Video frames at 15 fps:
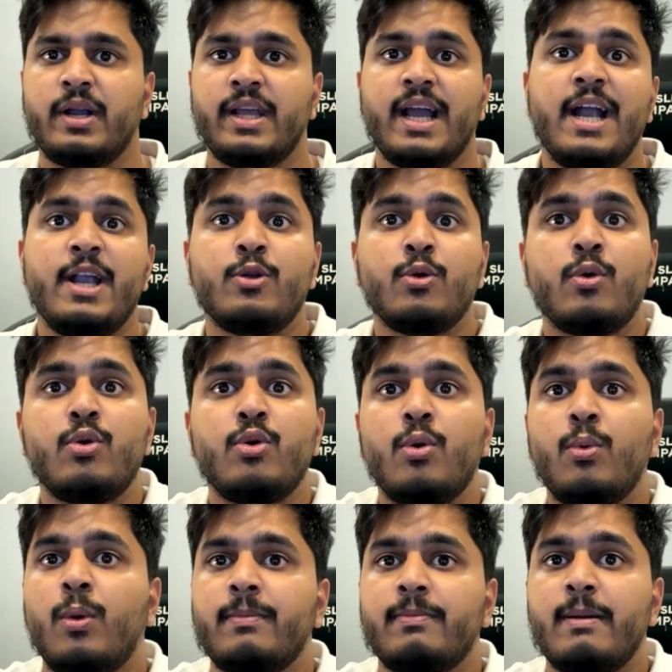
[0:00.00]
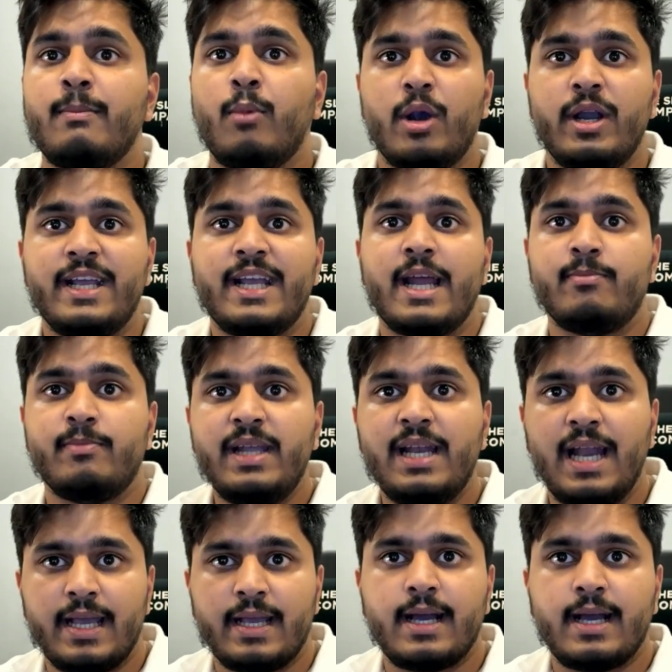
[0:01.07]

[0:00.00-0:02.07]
I don't know what my body can be like.